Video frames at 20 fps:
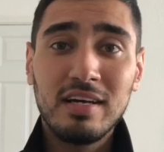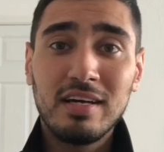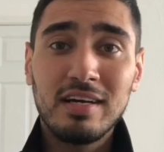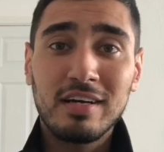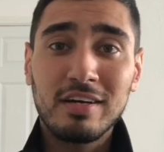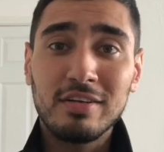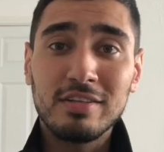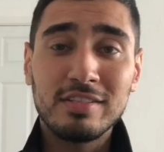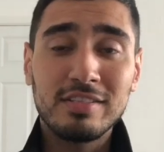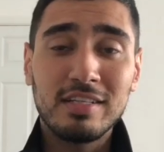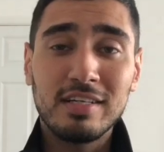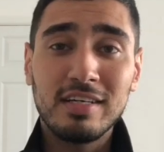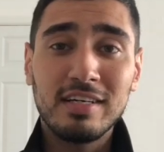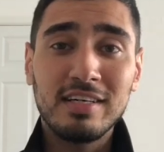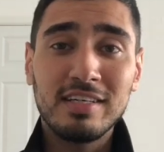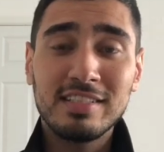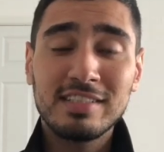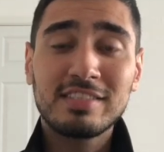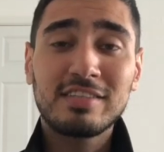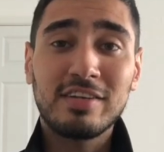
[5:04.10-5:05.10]
because
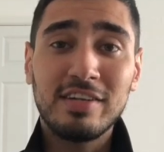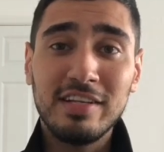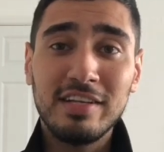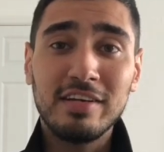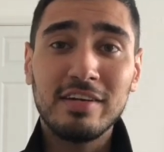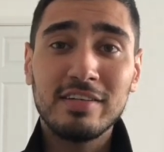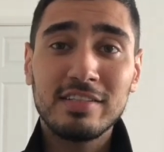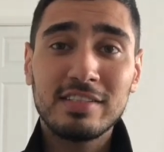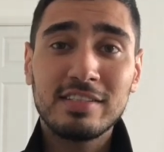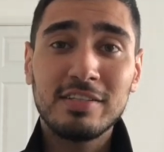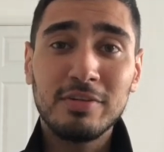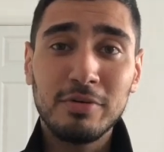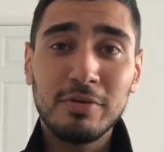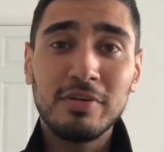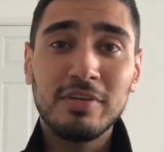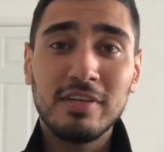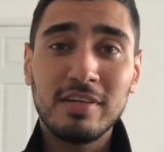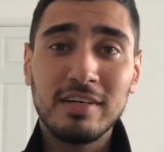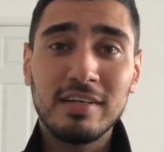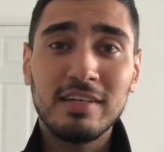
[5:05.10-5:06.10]
Skriniar is still
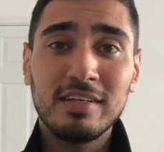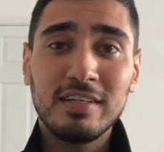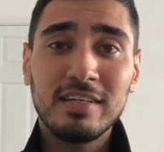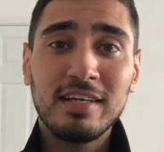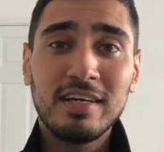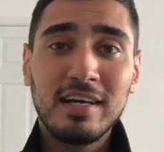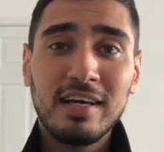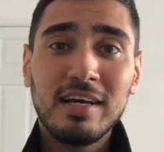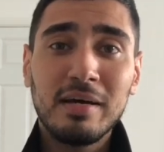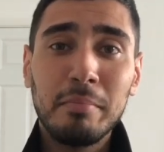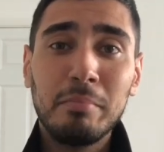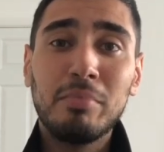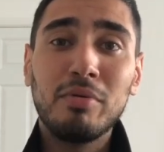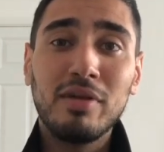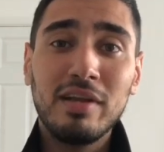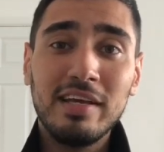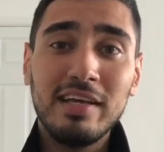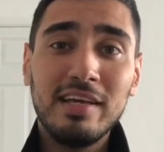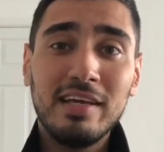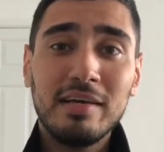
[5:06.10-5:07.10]
gonna
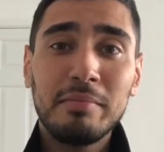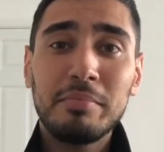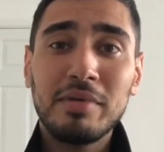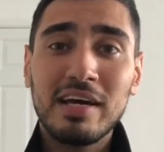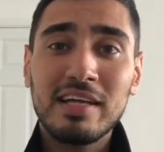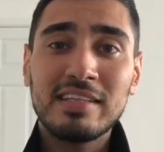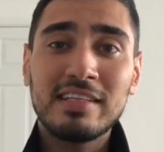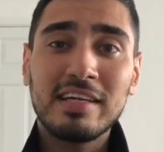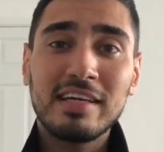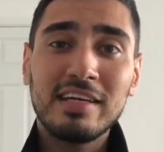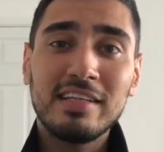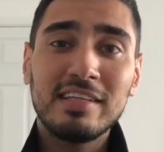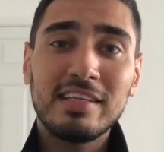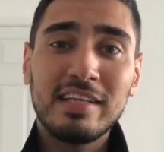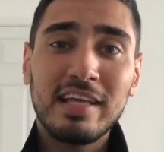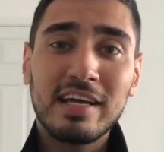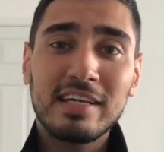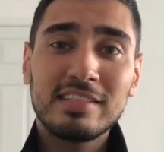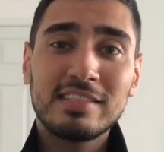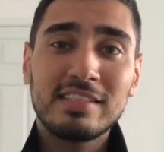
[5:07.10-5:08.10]
bully Piatek in the
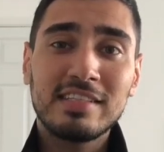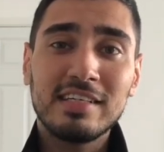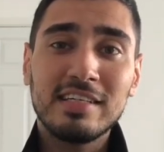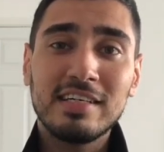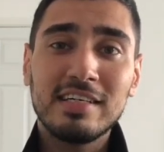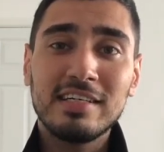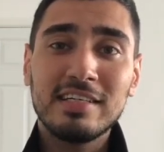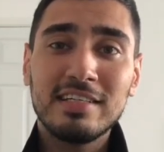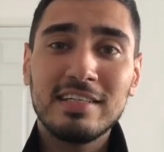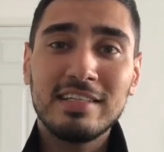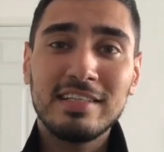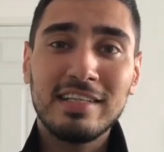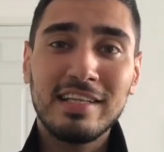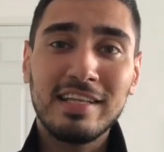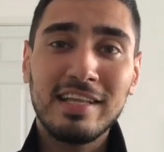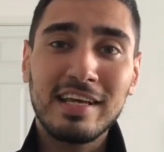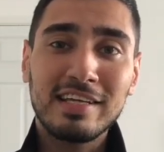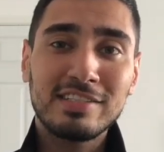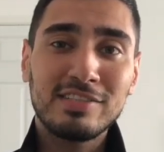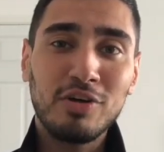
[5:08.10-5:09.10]

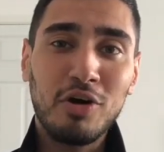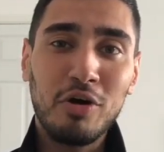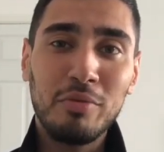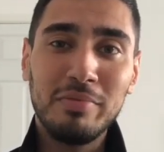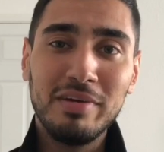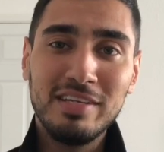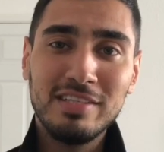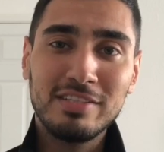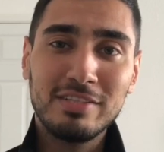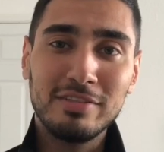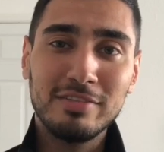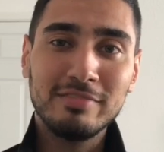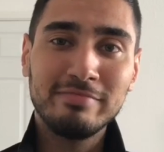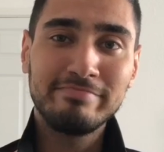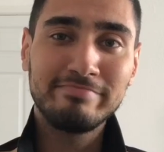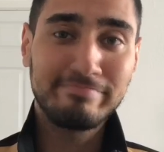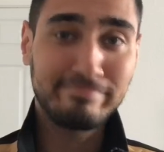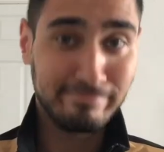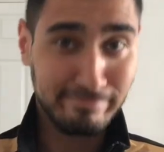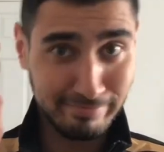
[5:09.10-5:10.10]
next derby. So
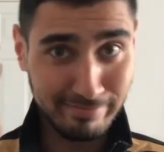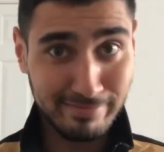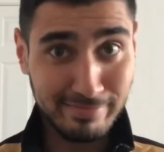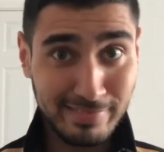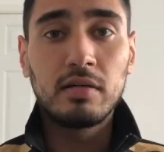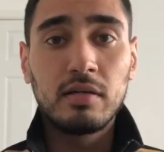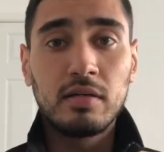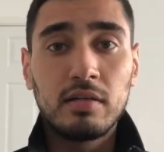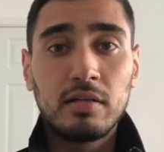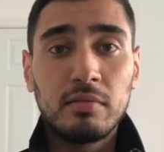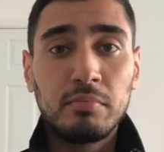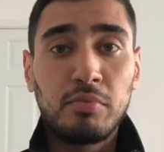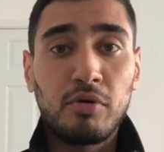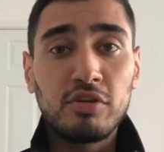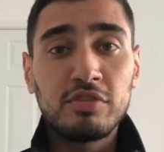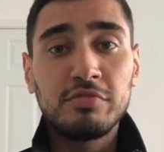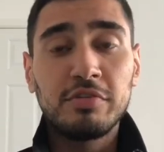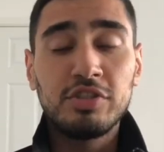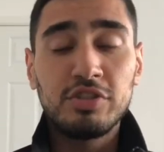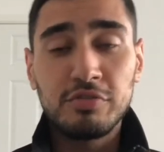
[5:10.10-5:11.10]

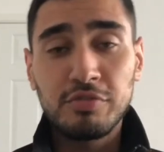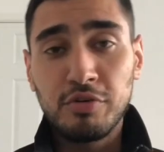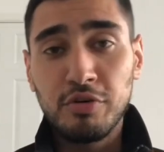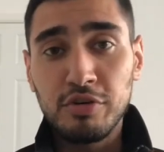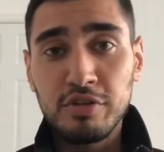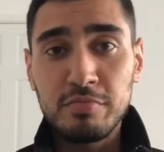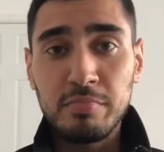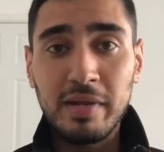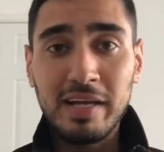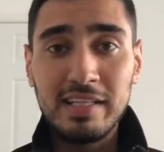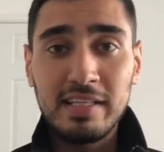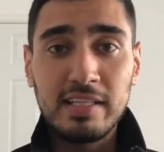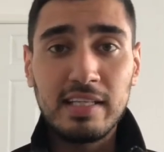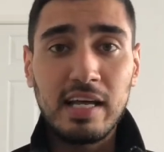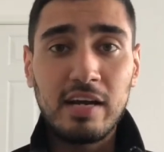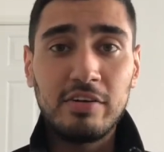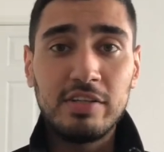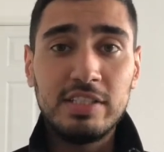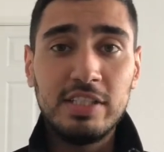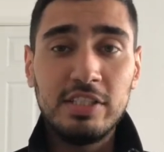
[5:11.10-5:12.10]
Brozovic, of course, played in
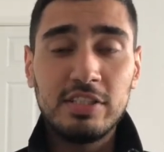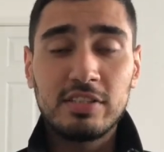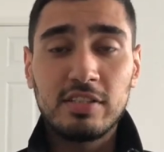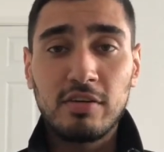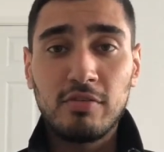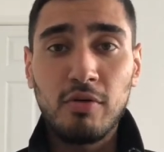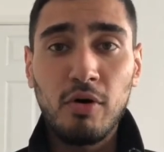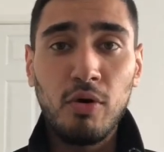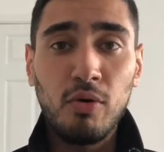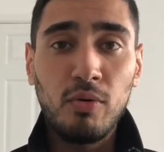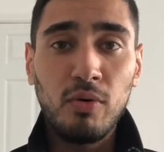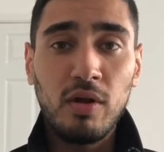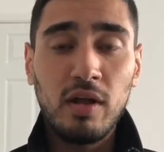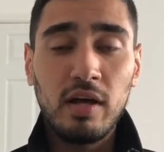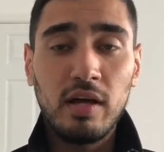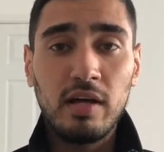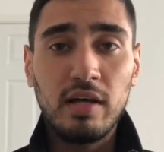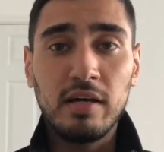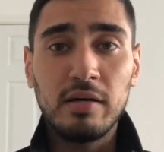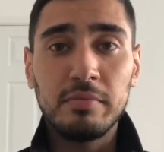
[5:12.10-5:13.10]
that regista role.
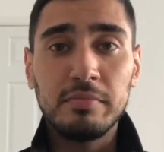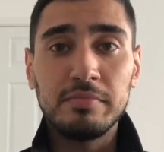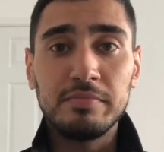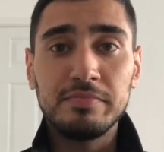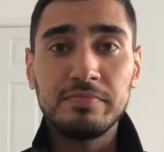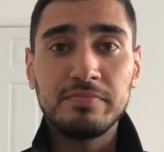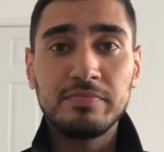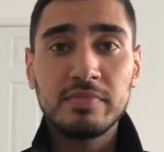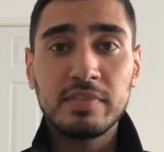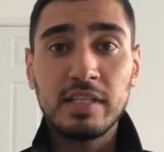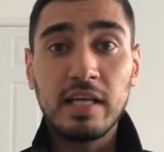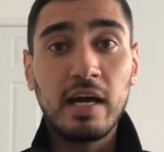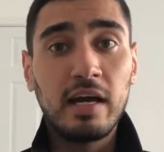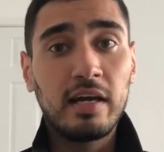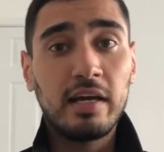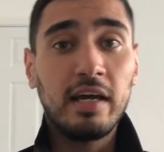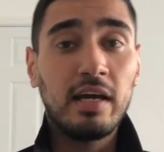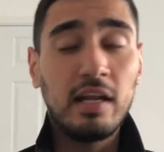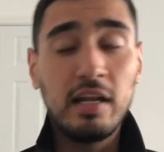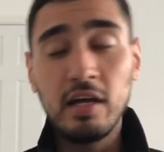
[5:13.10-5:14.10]

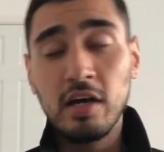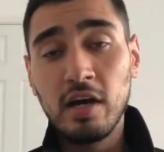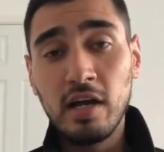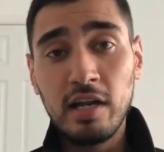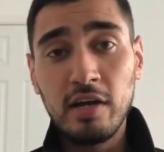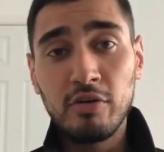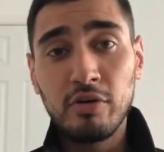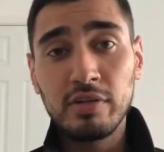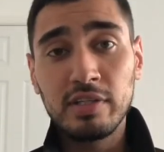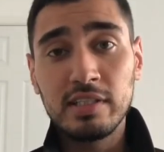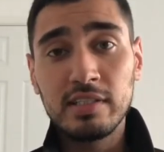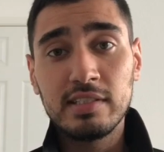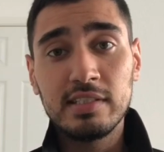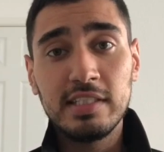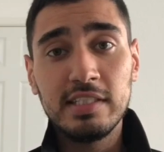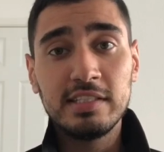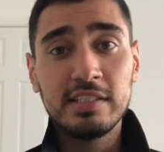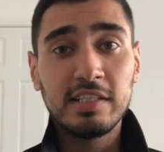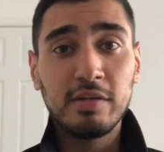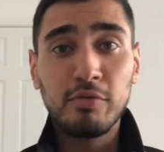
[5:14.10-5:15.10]
earlier on in the
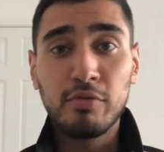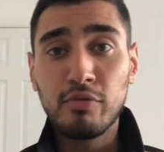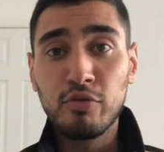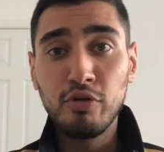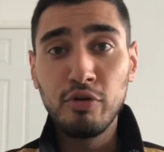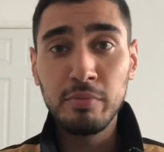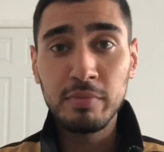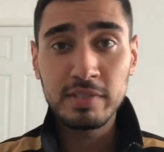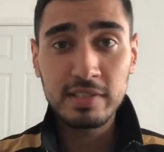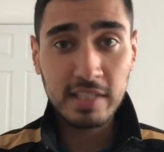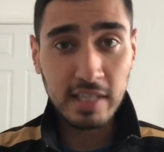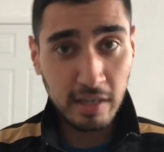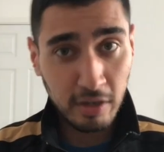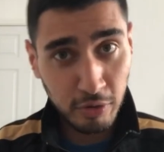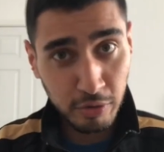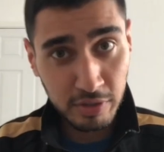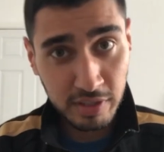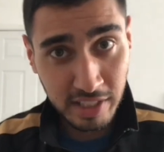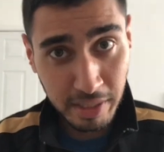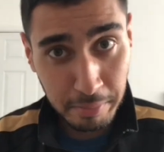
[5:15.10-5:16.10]
season there were rumours that
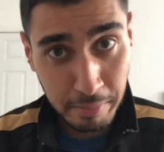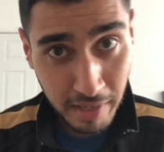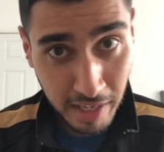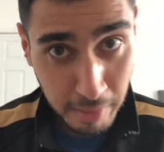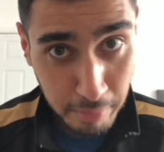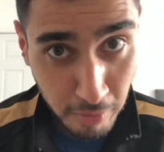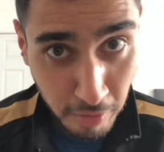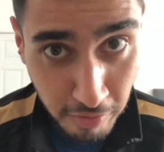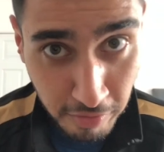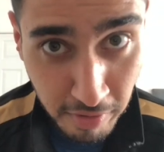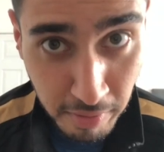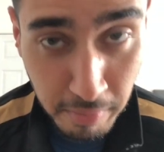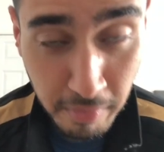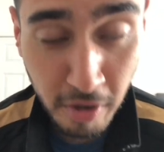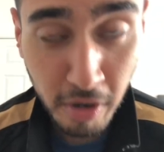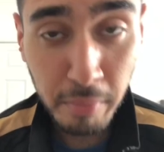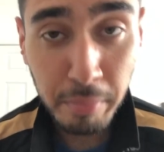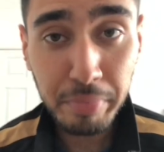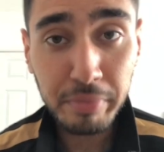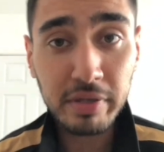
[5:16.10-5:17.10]
Conte may move him
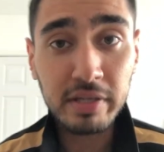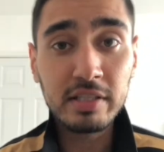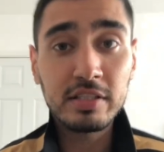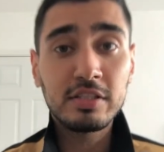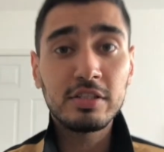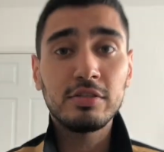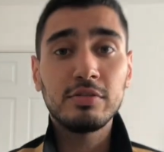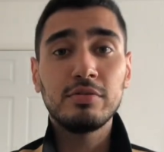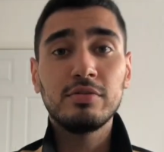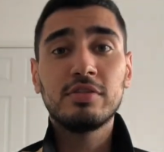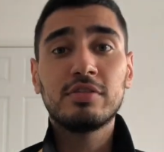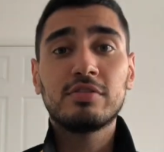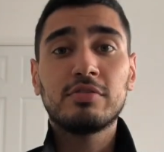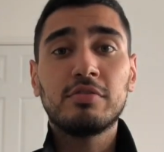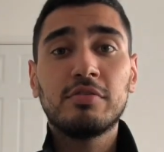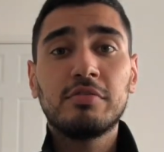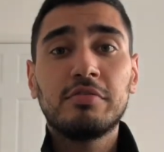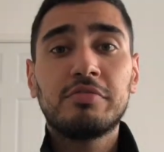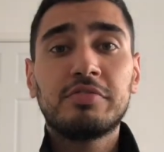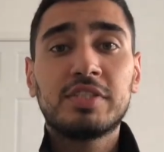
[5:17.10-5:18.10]
up into the
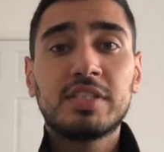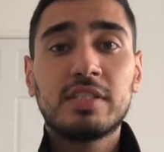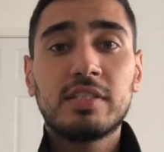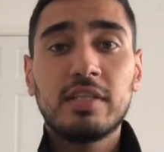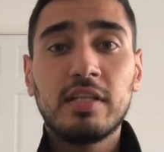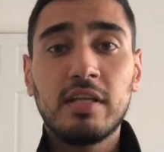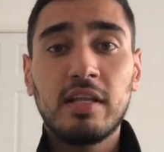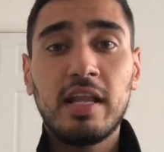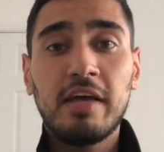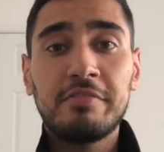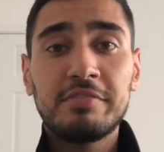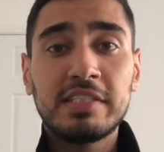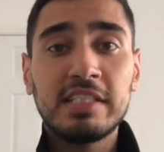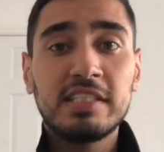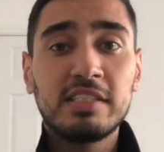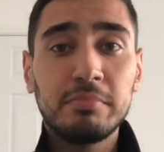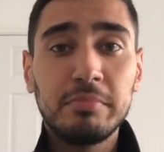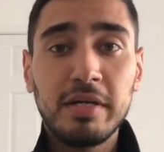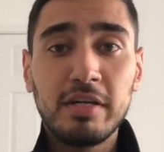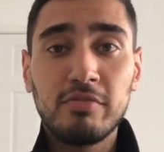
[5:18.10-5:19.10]
sort of left
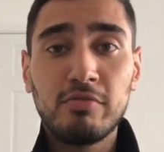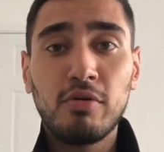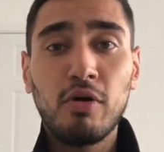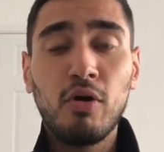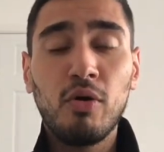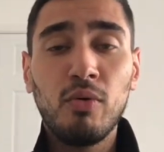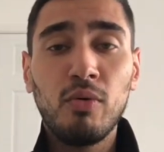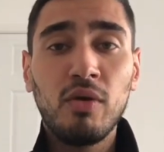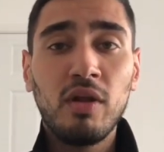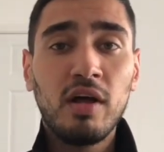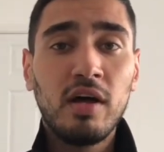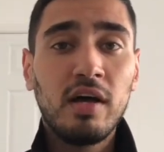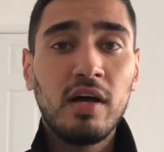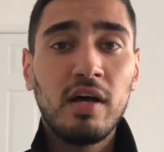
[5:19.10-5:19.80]
centre mid role,